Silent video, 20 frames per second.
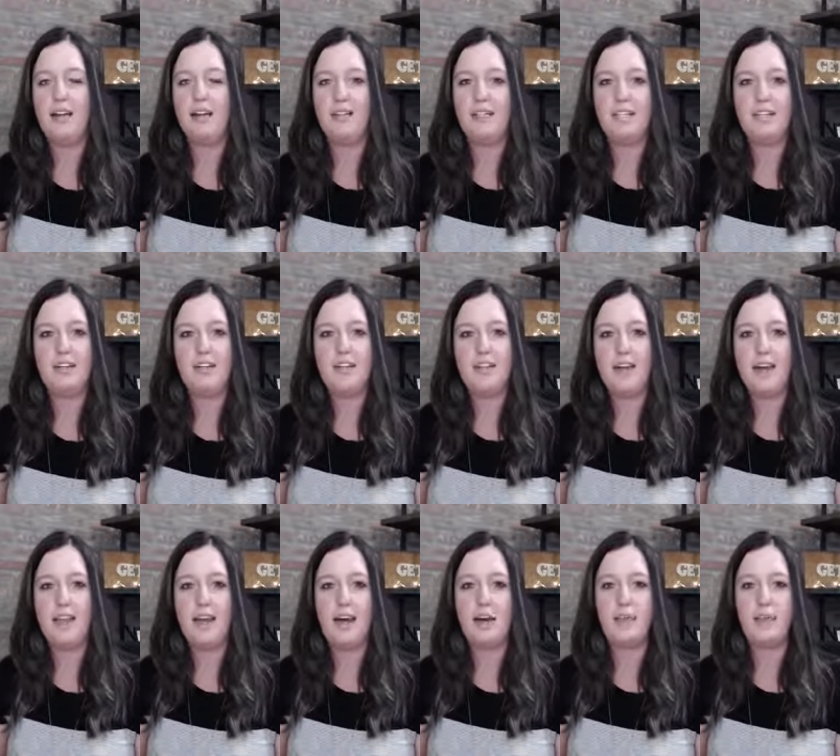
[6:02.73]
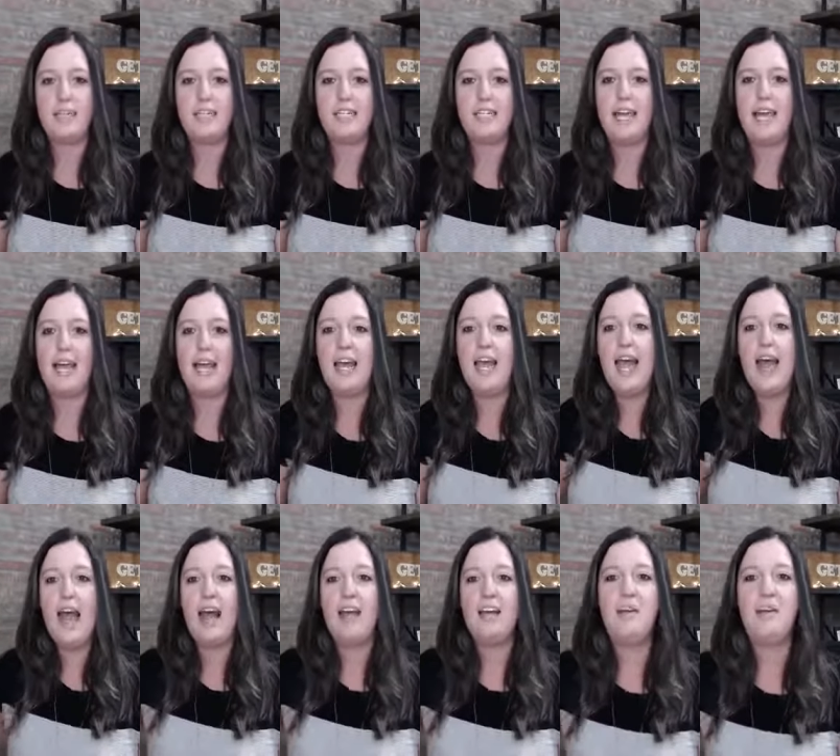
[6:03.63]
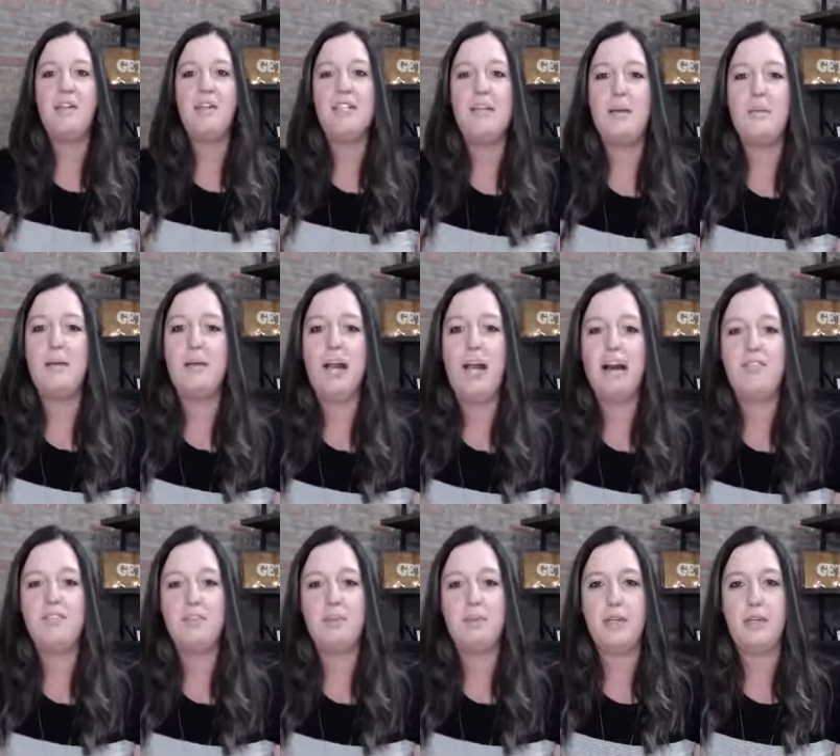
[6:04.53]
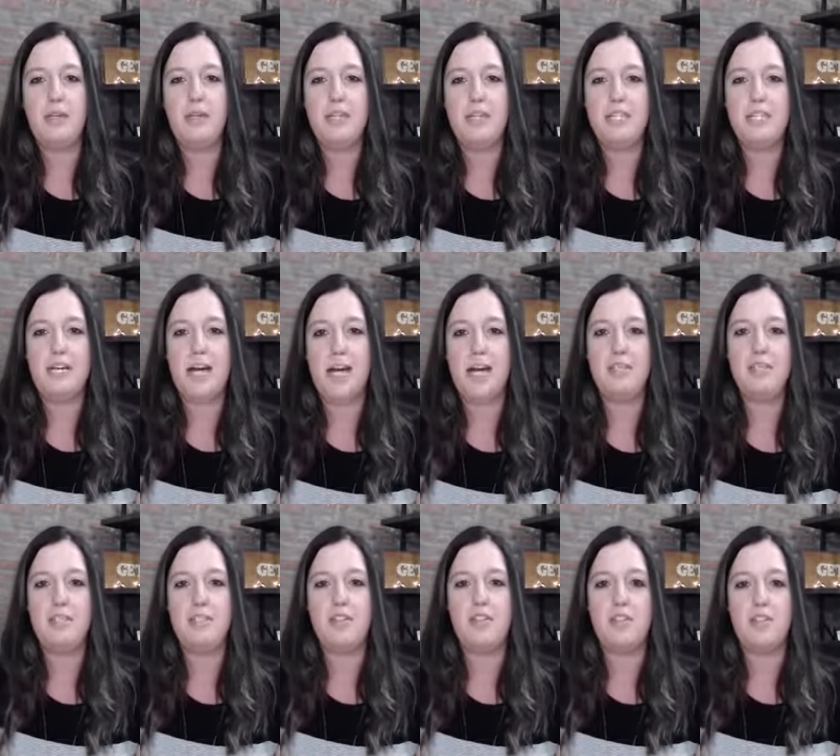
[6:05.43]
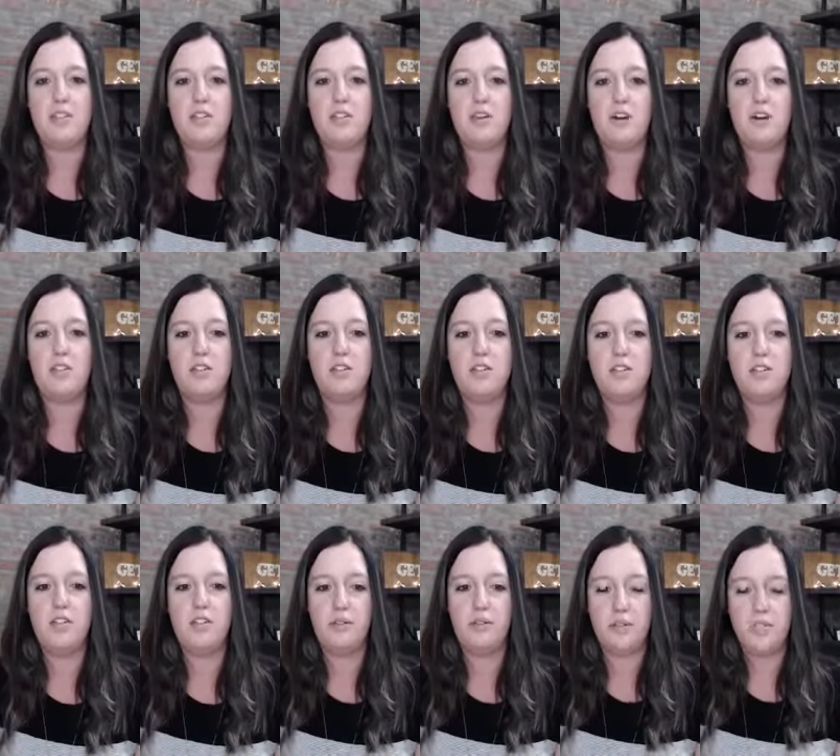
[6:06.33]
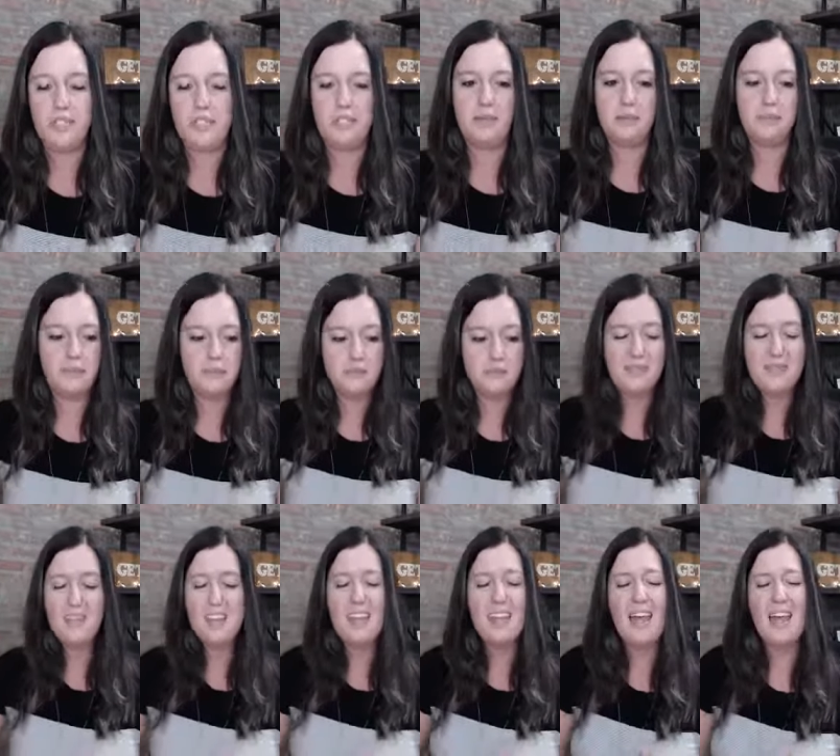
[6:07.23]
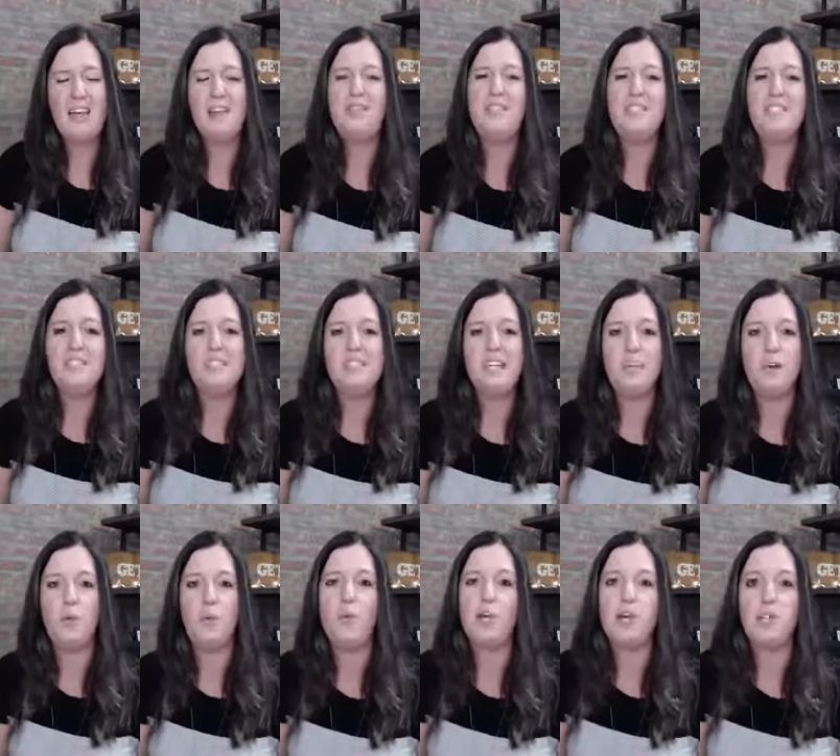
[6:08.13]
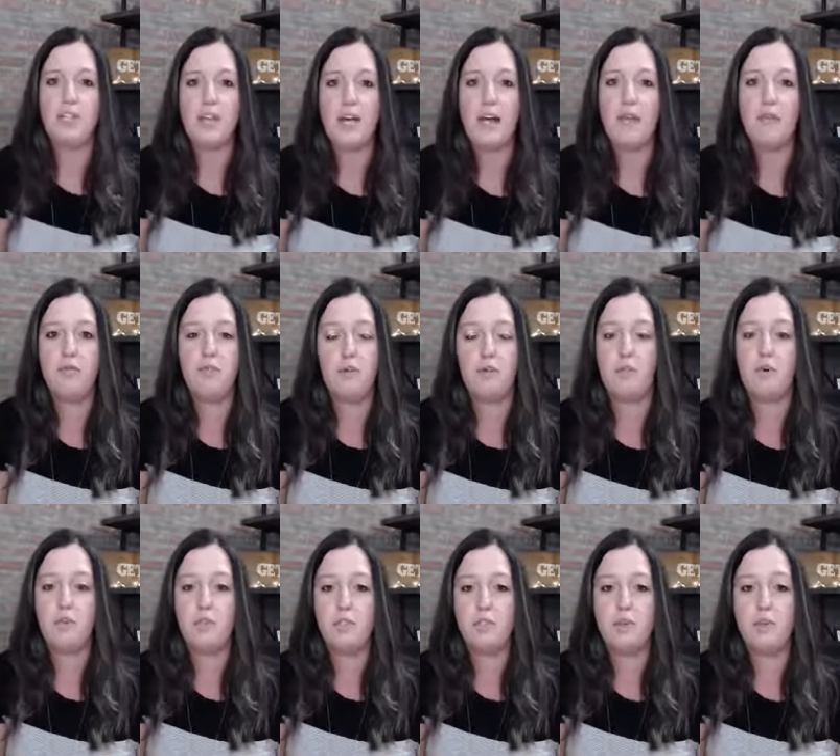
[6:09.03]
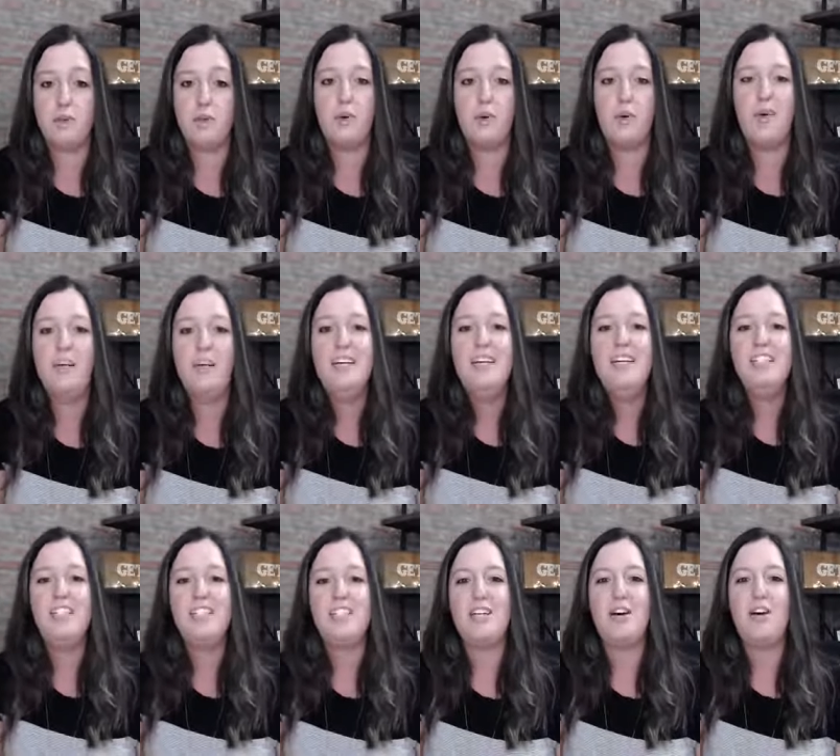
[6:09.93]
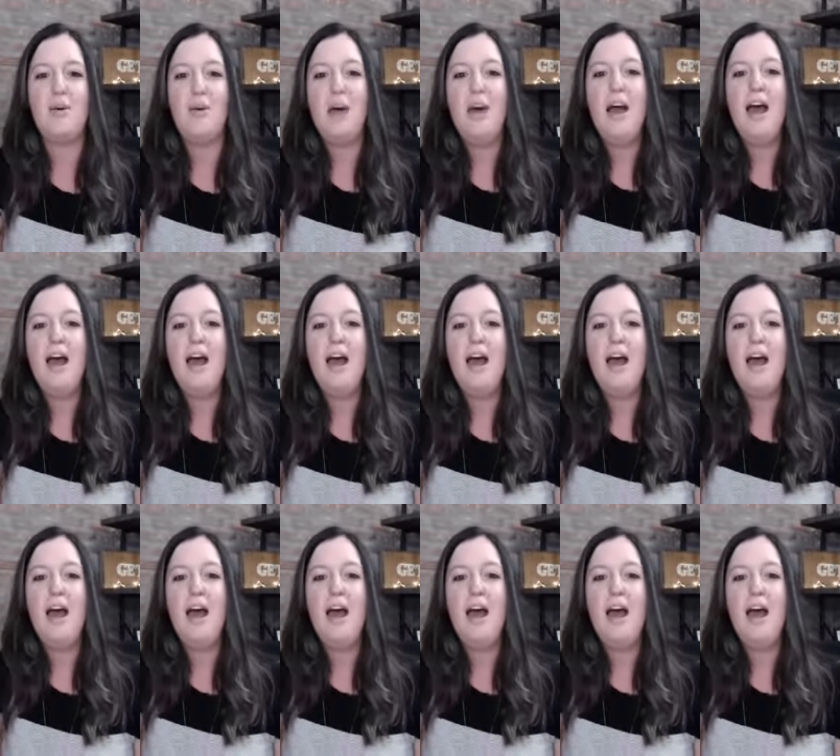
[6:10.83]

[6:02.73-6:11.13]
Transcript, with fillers: clarify that one today. I know the, I'm going to have to play with the times of these calls too. So I know this is like a weird time for most people. So